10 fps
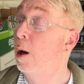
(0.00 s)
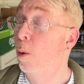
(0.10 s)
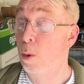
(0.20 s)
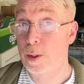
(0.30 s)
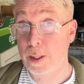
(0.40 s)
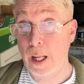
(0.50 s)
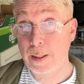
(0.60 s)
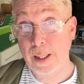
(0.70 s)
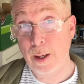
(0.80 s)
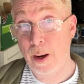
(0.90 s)
what
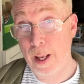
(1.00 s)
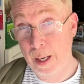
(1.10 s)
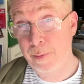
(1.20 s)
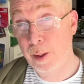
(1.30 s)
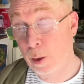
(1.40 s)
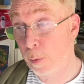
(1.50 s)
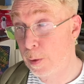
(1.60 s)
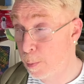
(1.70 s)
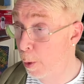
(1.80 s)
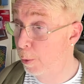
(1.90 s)
started out at eleven o'clock
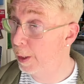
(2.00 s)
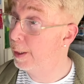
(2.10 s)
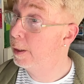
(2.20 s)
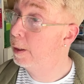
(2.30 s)
this morning,